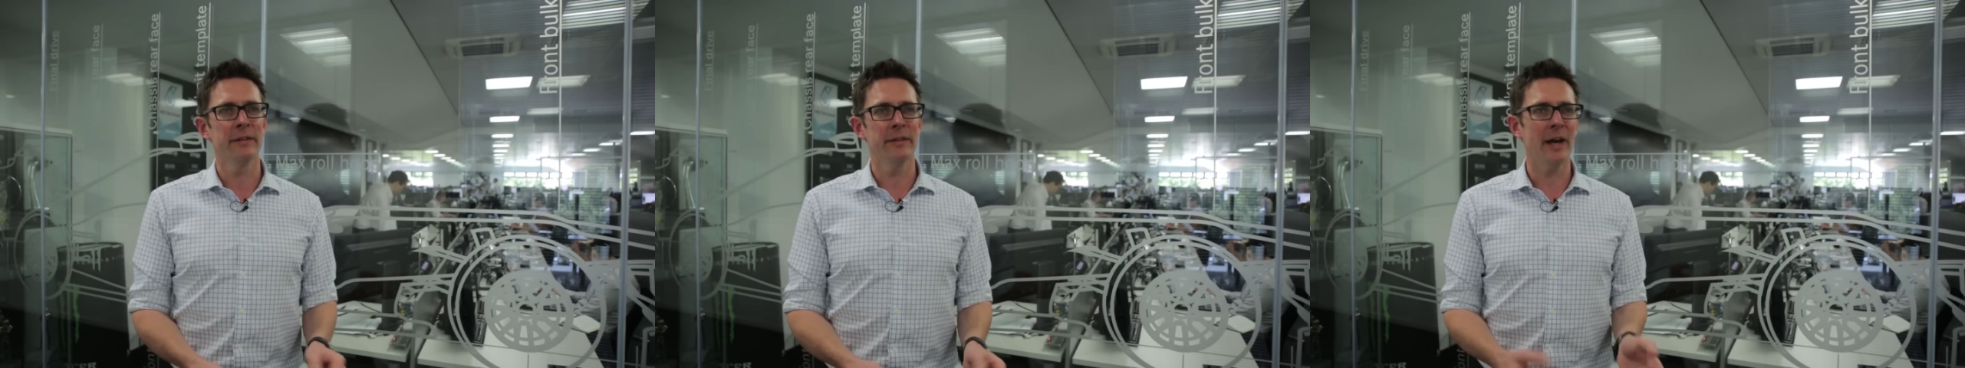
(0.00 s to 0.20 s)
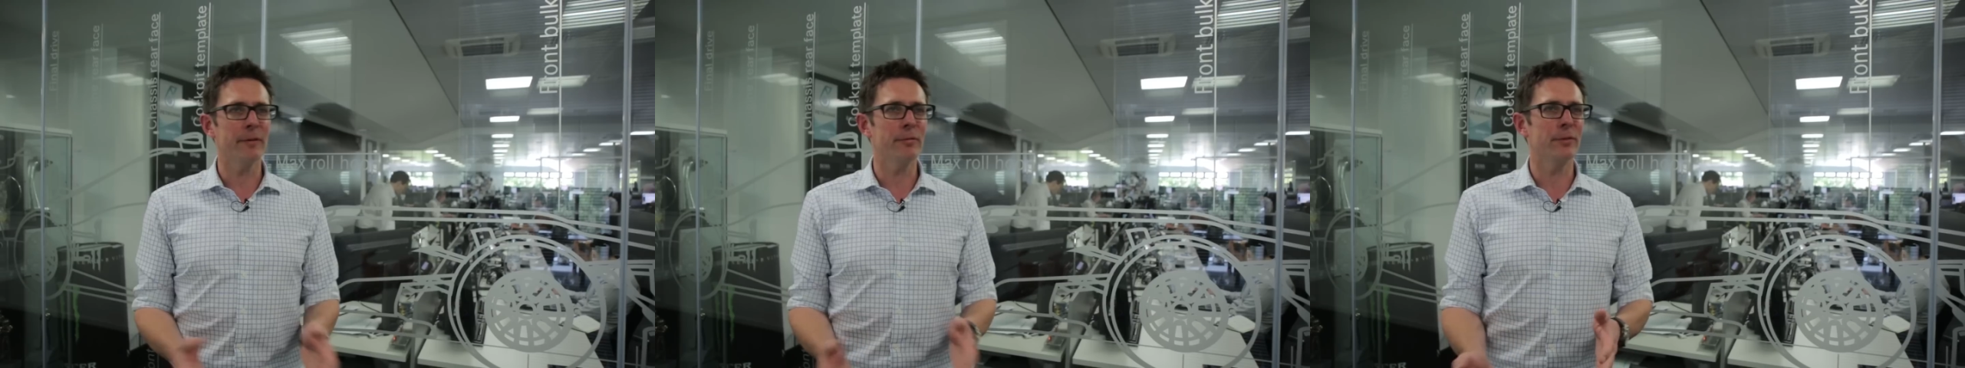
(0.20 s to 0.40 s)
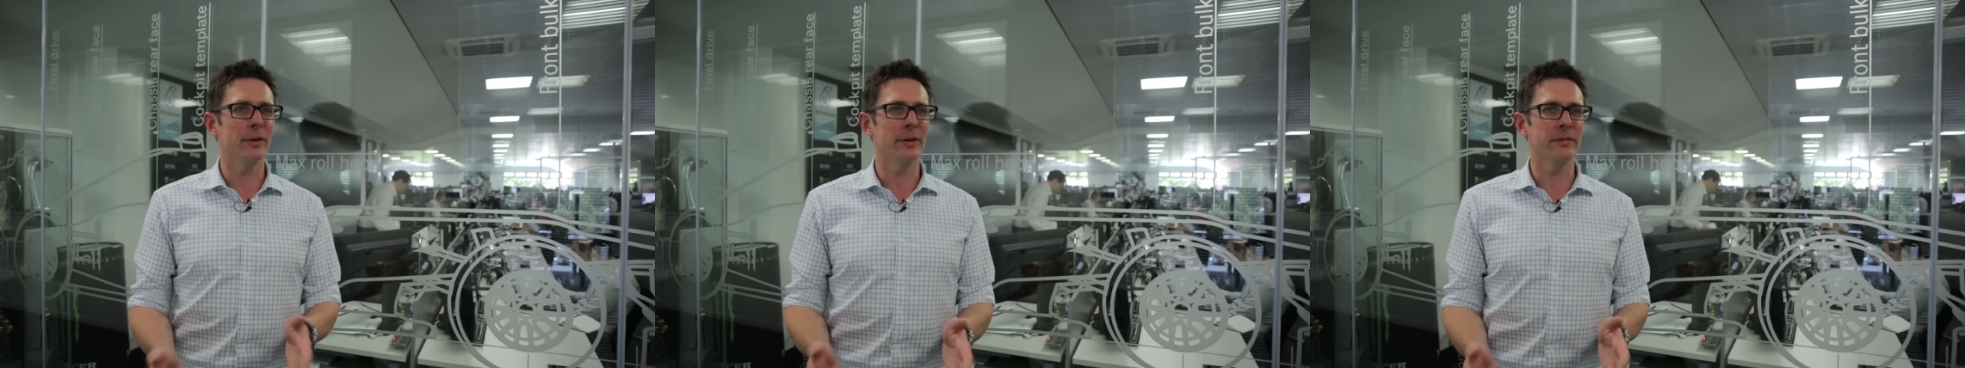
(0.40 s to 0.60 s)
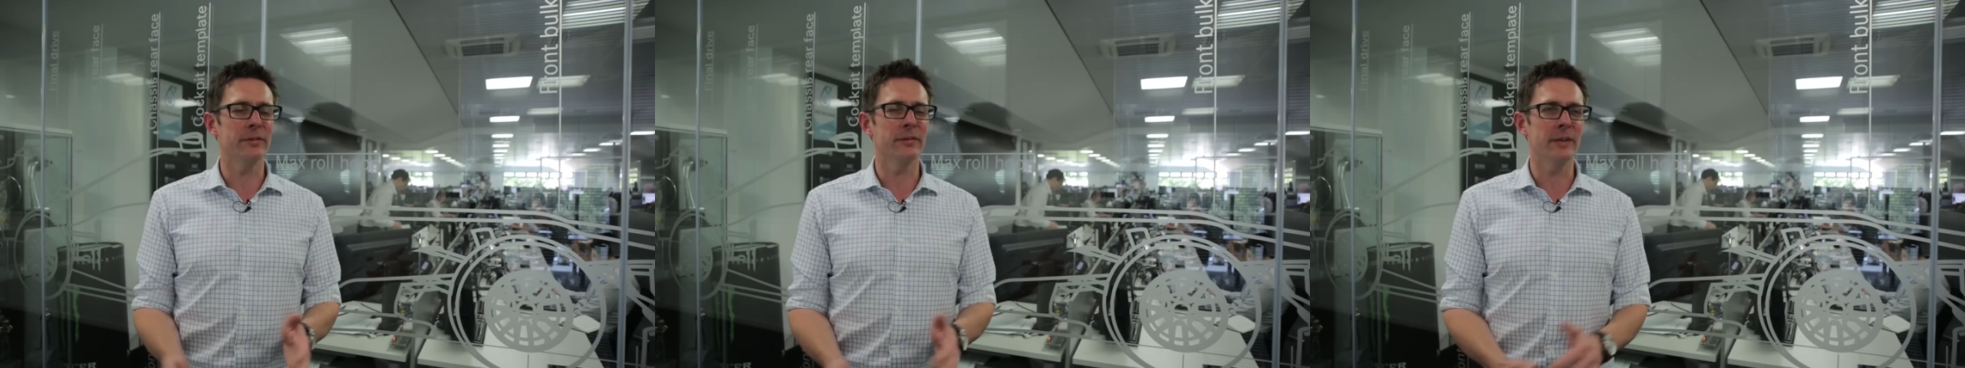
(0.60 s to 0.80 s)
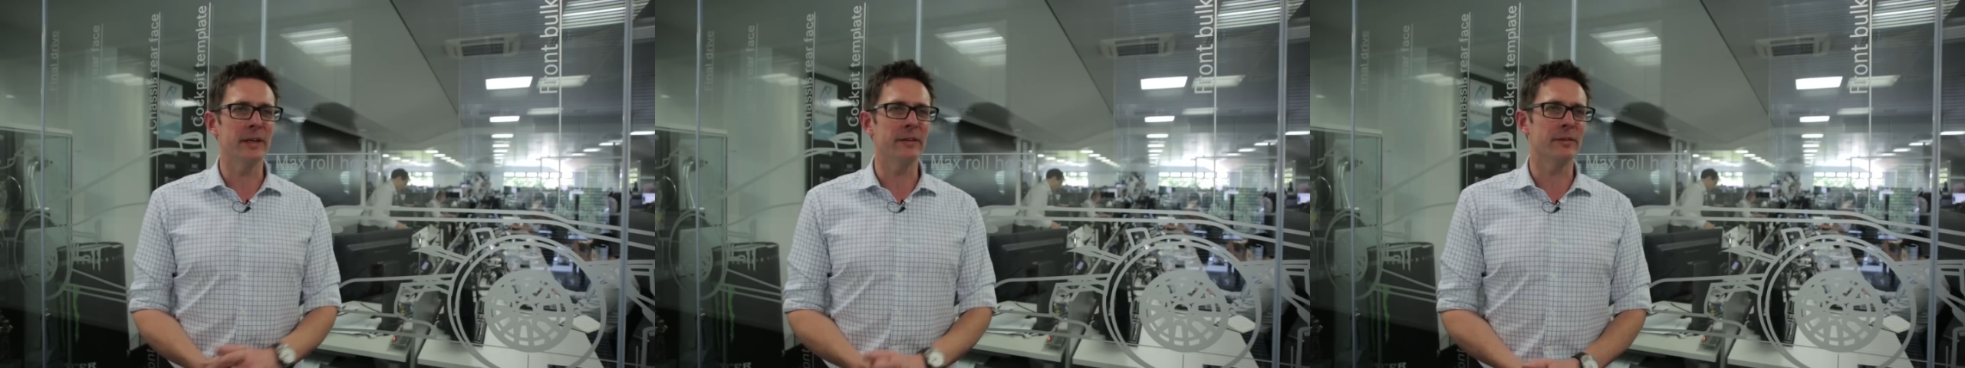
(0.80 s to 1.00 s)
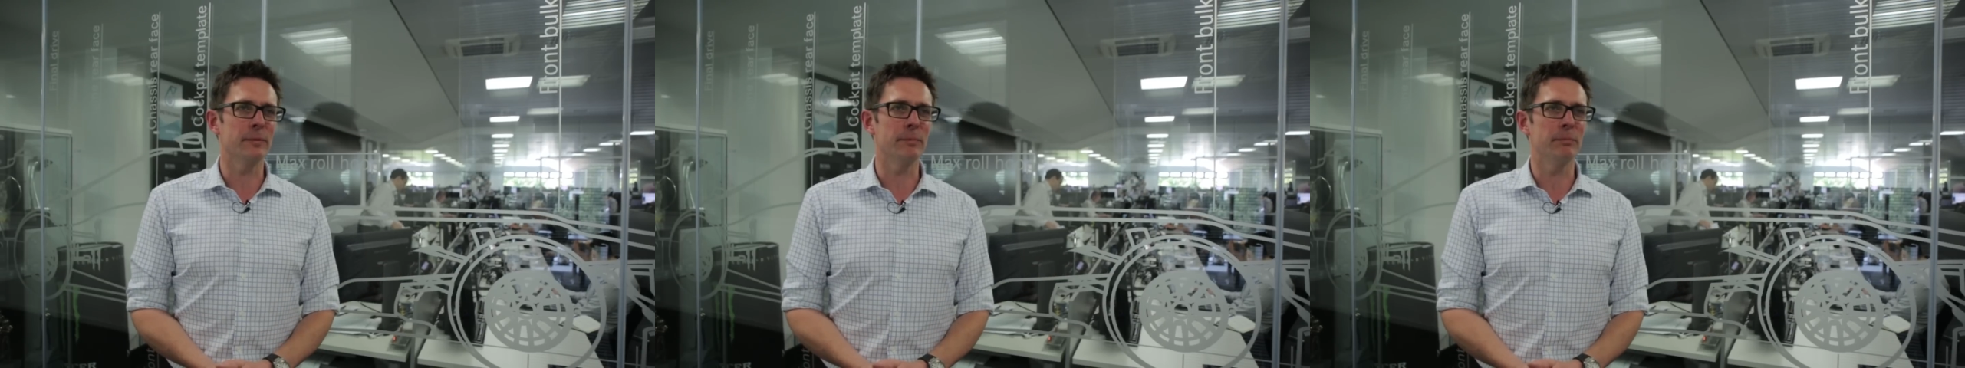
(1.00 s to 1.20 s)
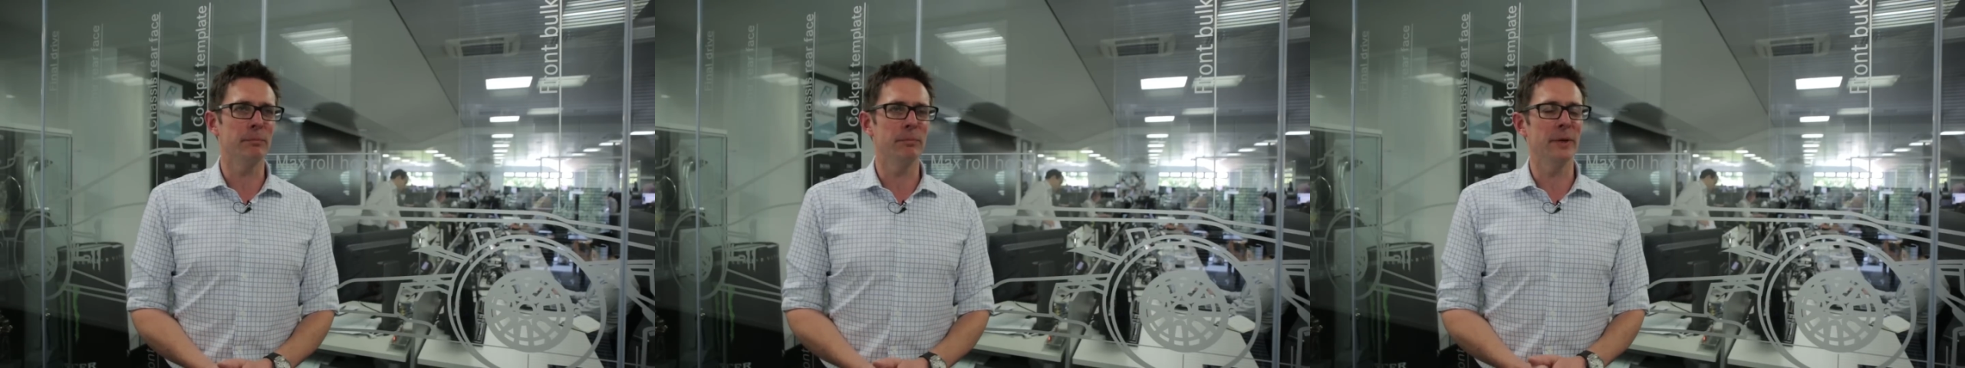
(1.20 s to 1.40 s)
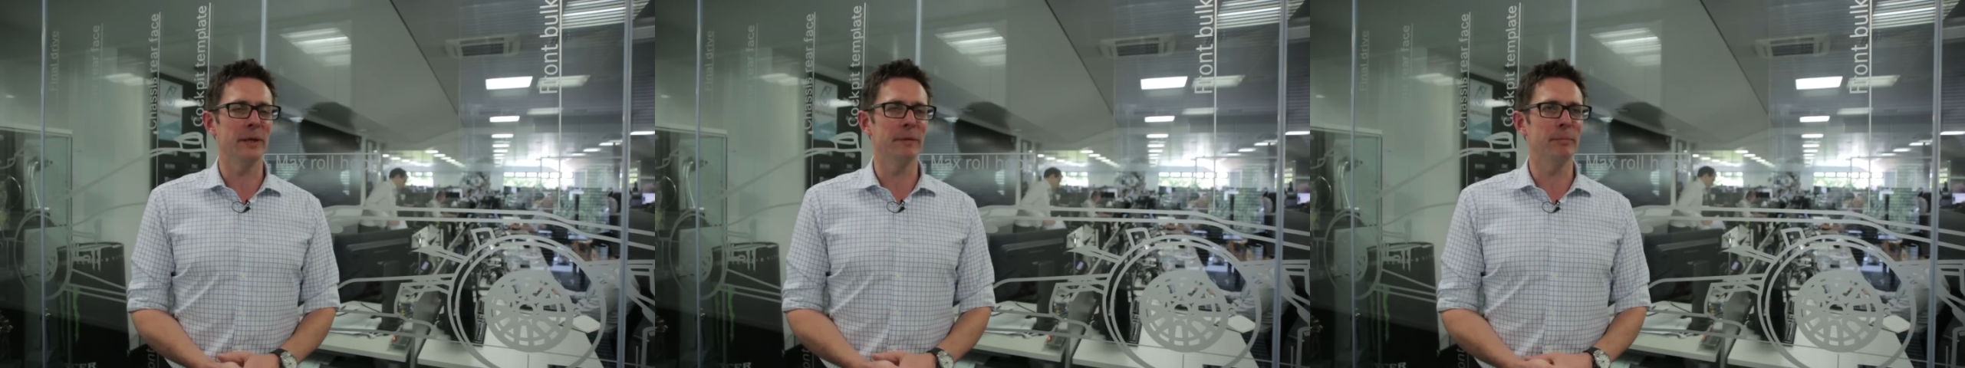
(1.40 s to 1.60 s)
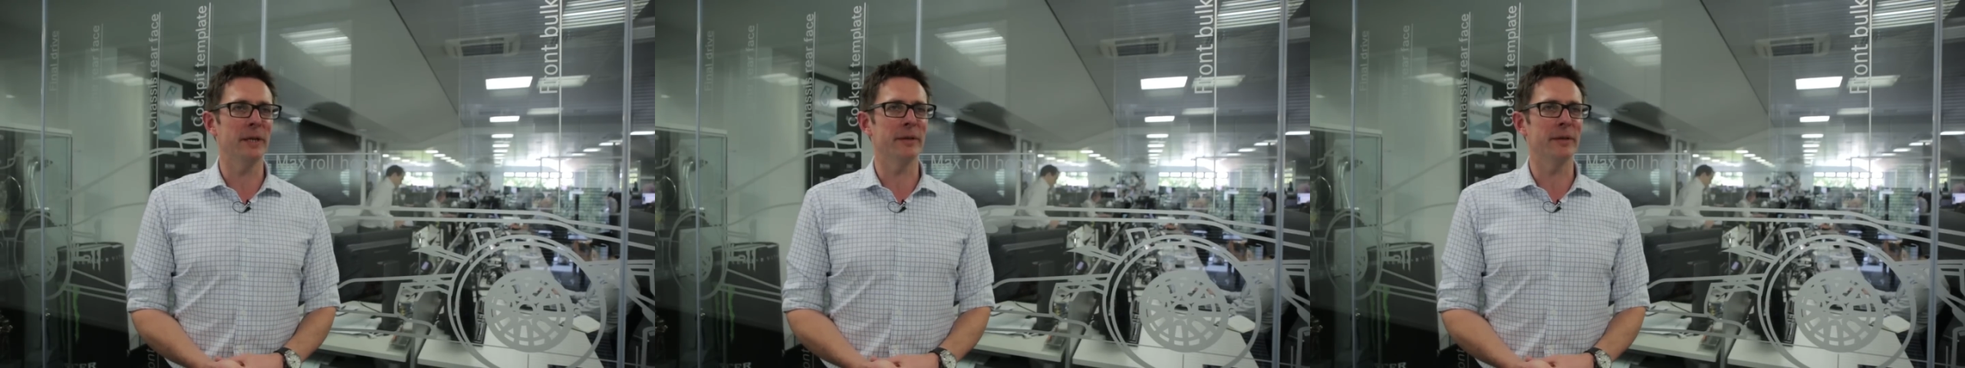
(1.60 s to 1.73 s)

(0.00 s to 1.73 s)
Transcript: that for us is, is a bit,